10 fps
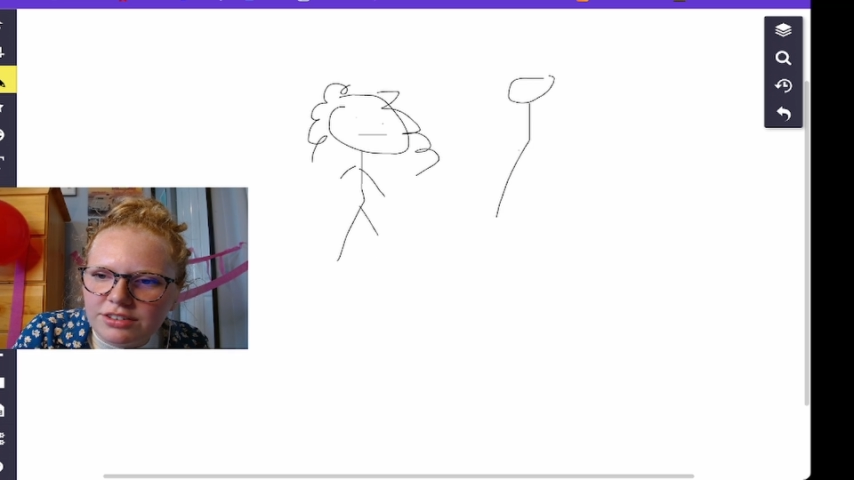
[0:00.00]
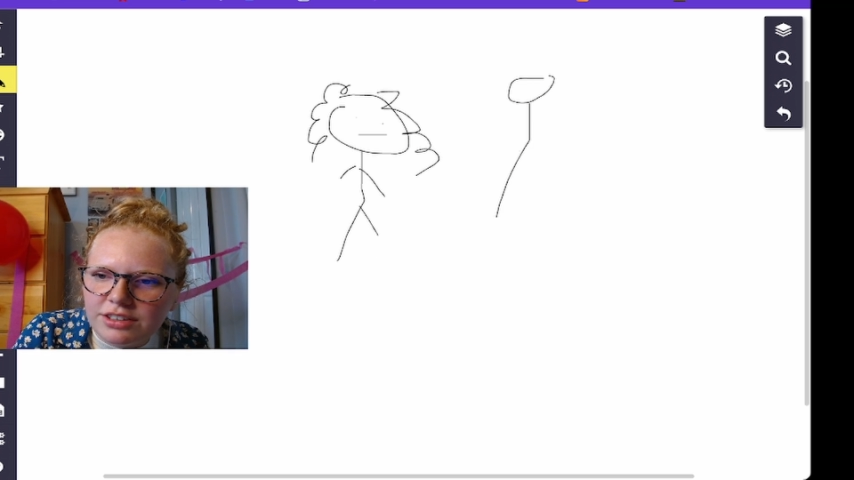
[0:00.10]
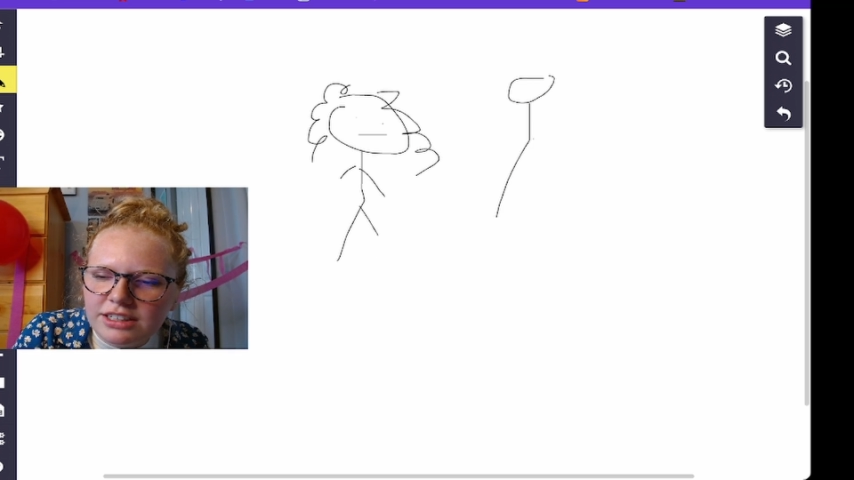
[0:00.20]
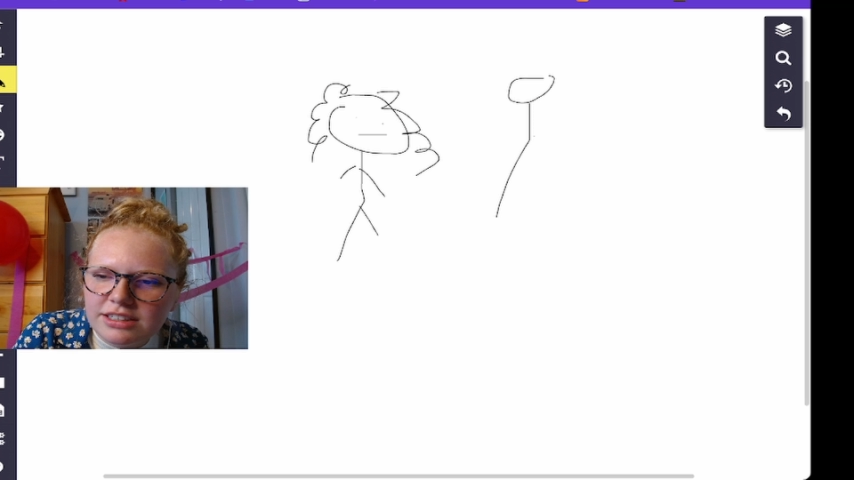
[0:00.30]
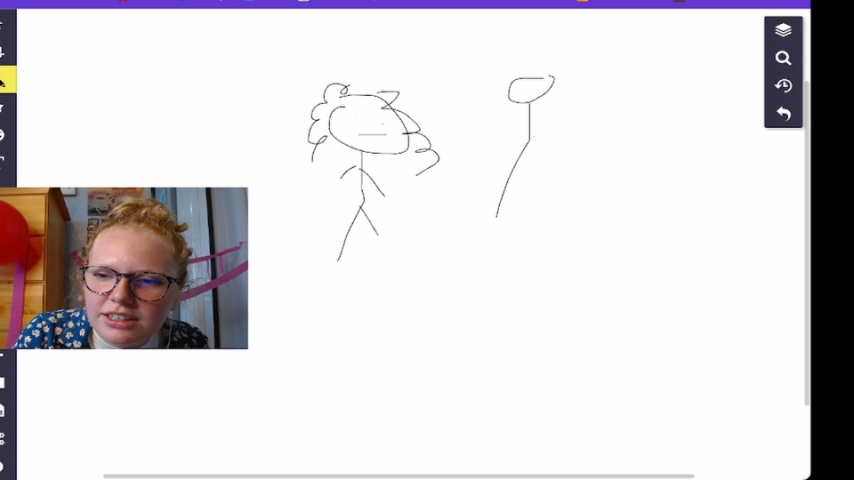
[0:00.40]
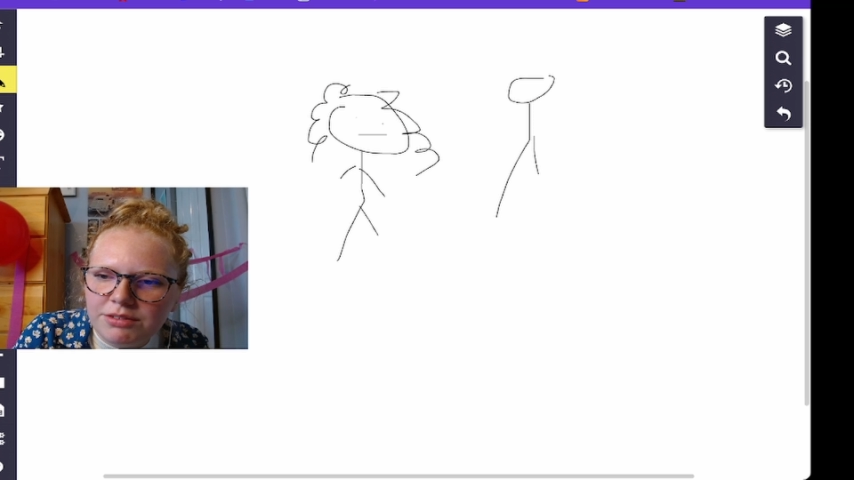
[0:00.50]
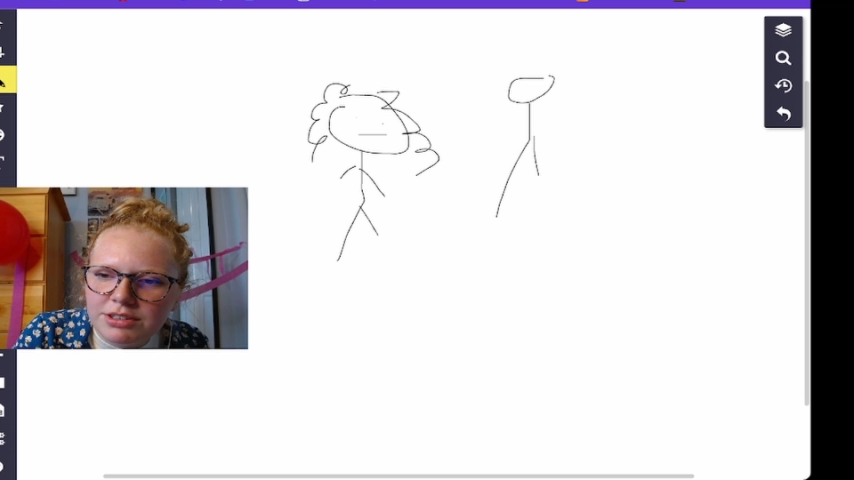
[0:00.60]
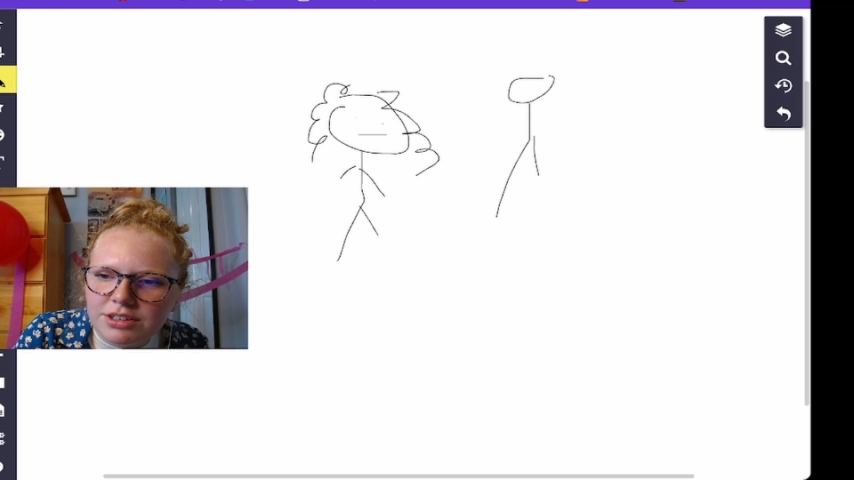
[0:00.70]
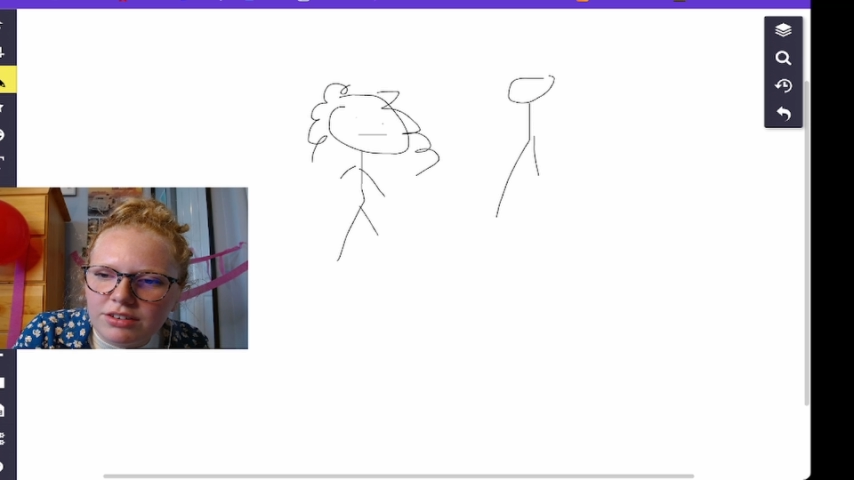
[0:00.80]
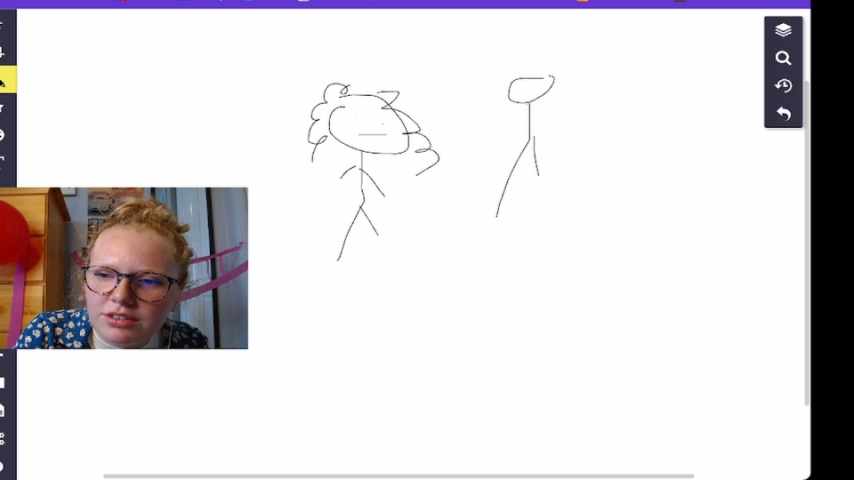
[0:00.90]
So he said he
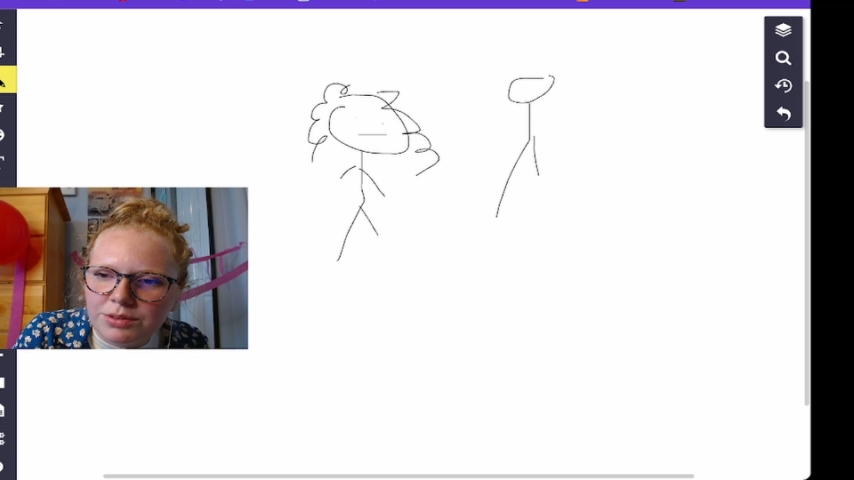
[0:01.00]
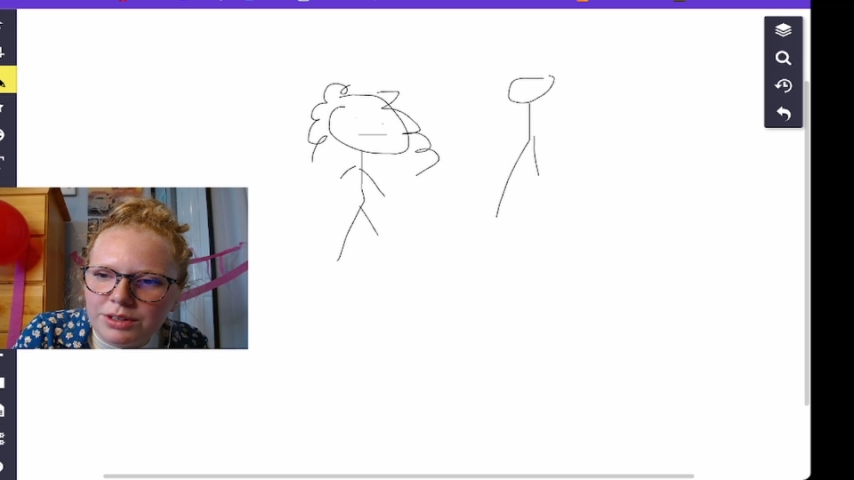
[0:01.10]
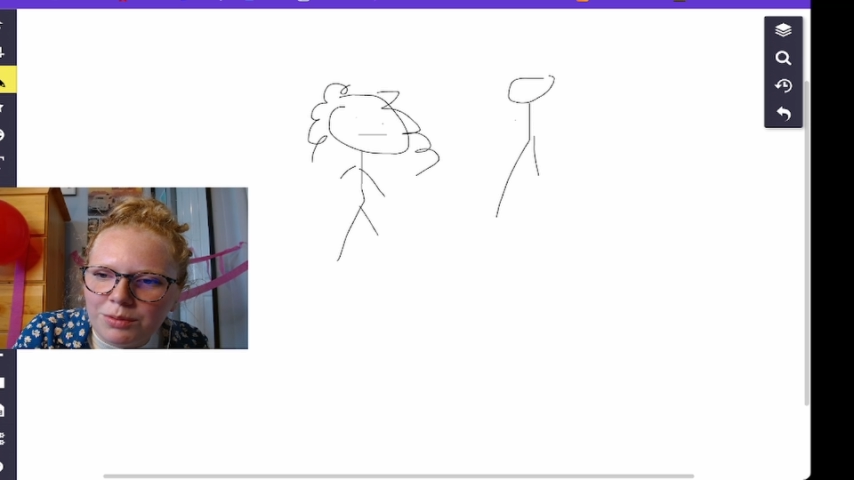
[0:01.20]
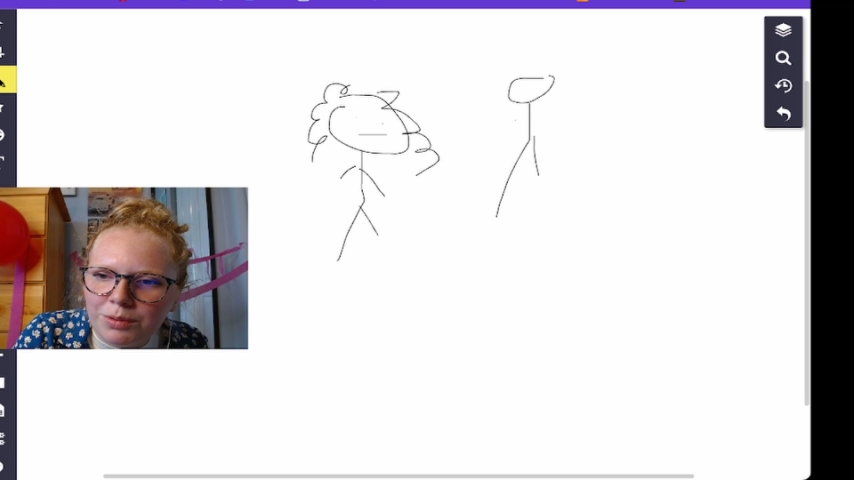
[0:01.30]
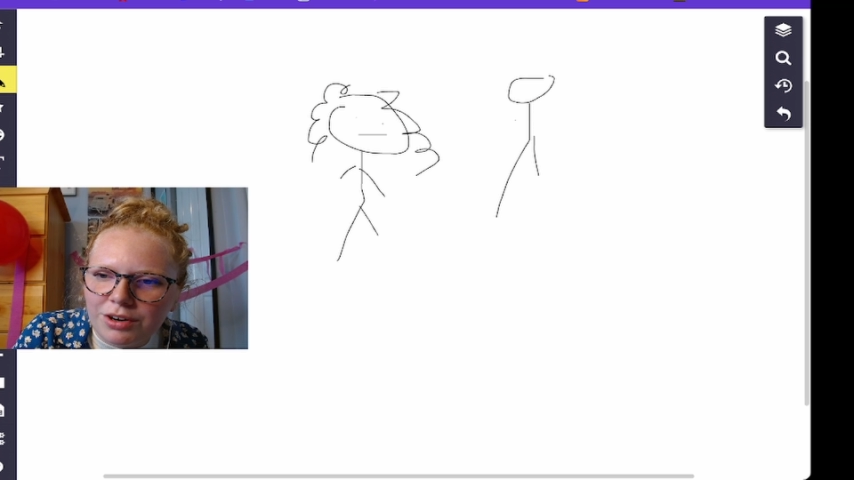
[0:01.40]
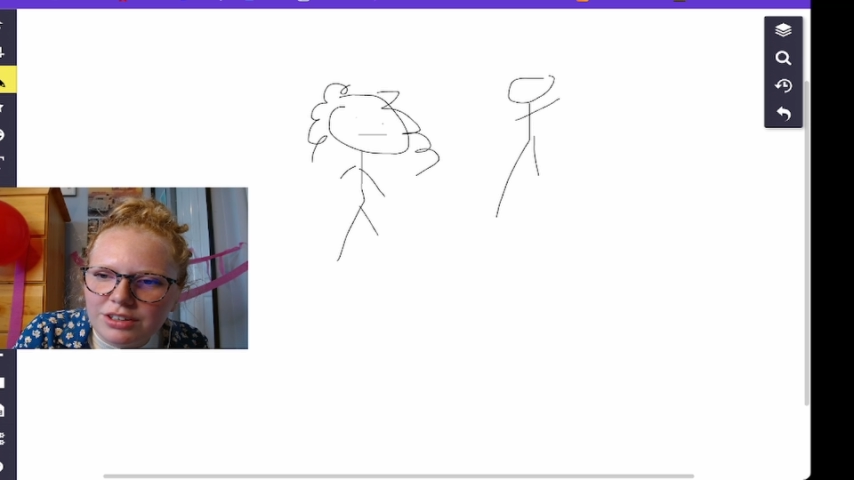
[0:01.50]
was on his way to work.